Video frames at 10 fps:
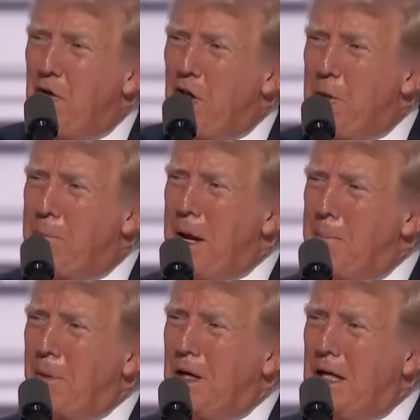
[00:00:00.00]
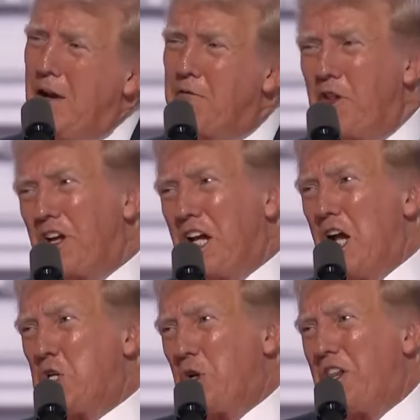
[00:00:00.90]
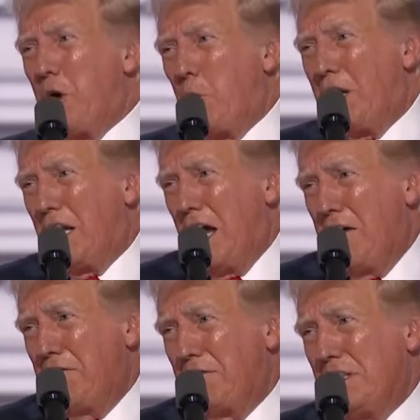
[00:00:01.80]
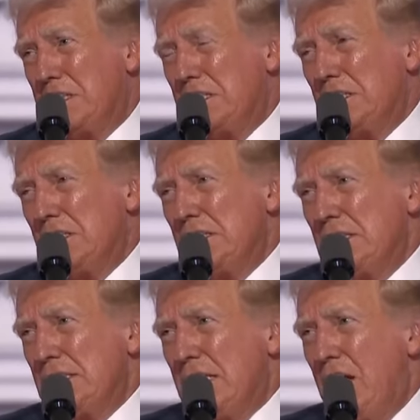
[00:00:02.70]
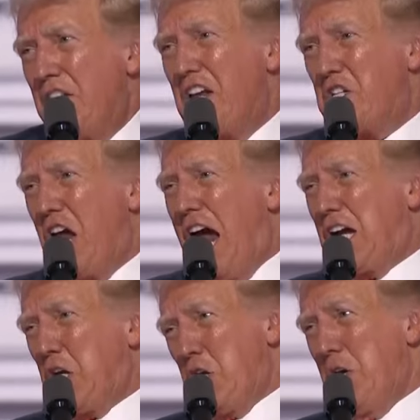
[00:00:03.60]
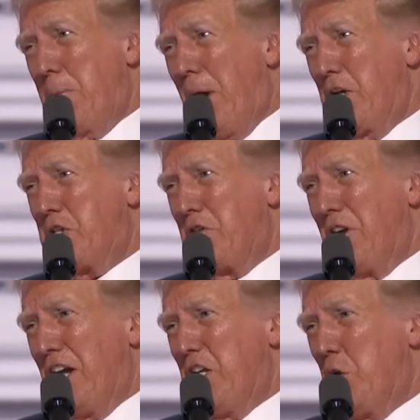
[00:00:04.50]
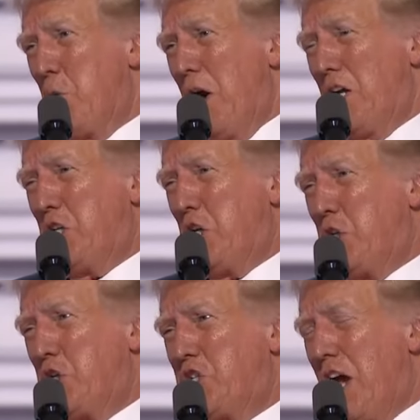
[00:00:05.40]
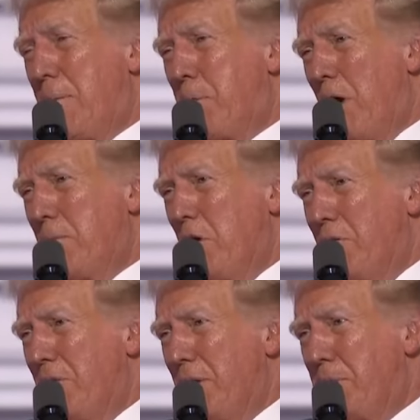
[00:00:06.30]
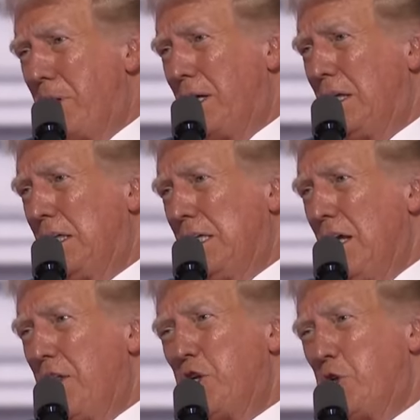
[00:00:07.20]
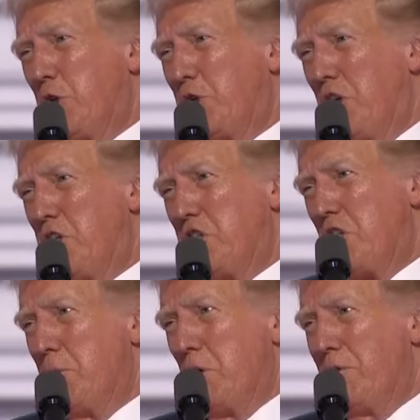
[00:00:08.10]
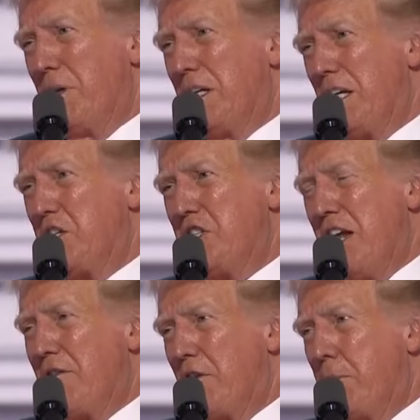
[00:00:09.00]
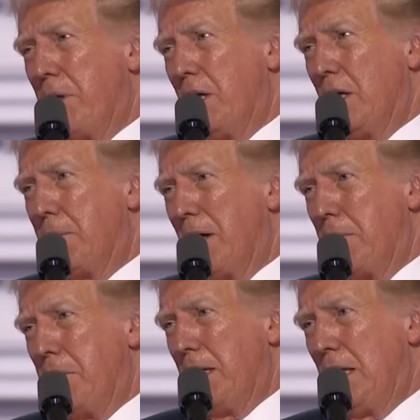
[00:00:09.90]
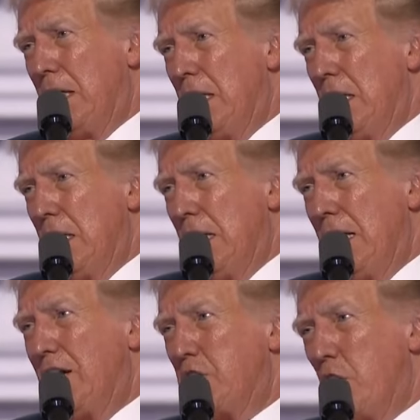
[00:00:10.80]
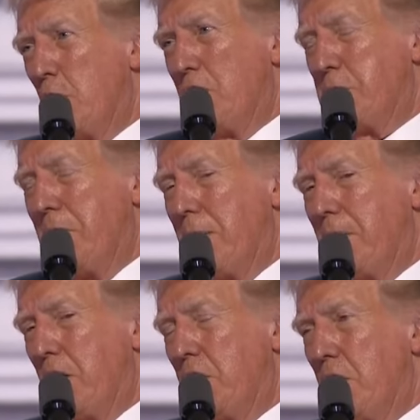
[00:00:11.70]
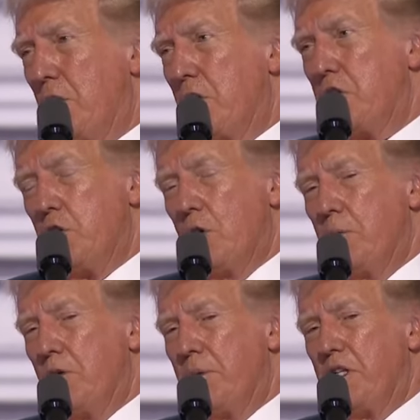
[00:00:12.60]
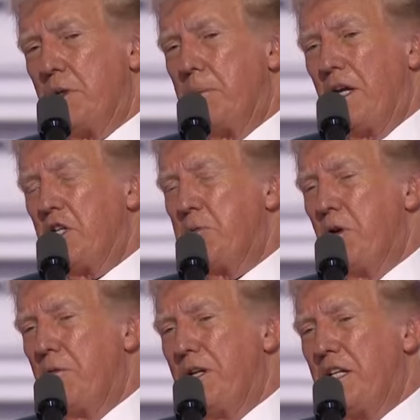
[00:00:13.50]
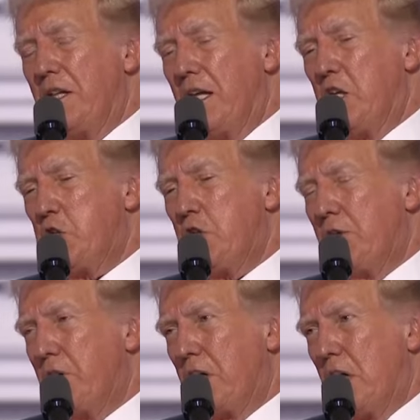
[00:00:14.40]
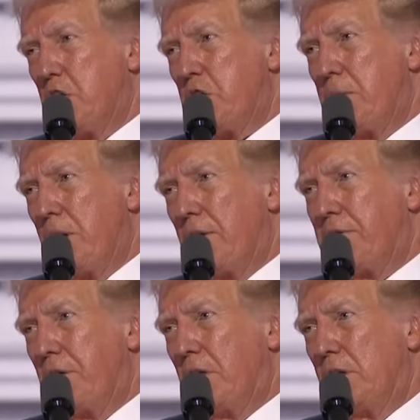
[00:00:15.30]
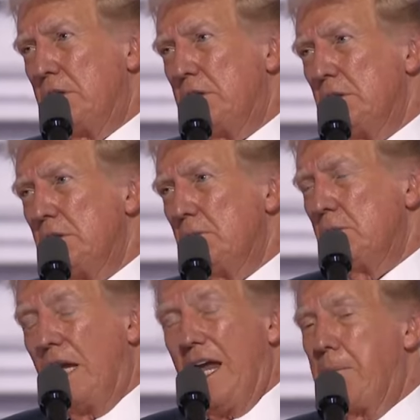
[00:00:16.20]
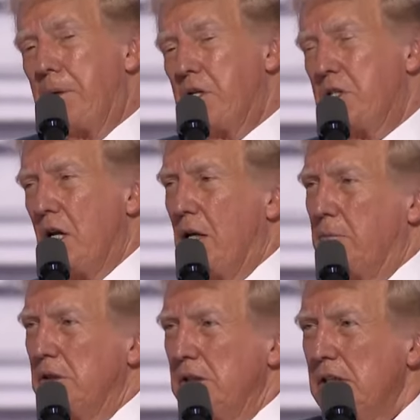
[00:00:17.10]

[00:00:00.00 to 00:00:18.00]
for the people and for the country that we love. The attacker in Pennsylvania wanted to stop our movement, but the truth is the movement has never been about me. It has always been about you. It's your movement. It's the biggest movement in the history of our country by far. Can't be stopped.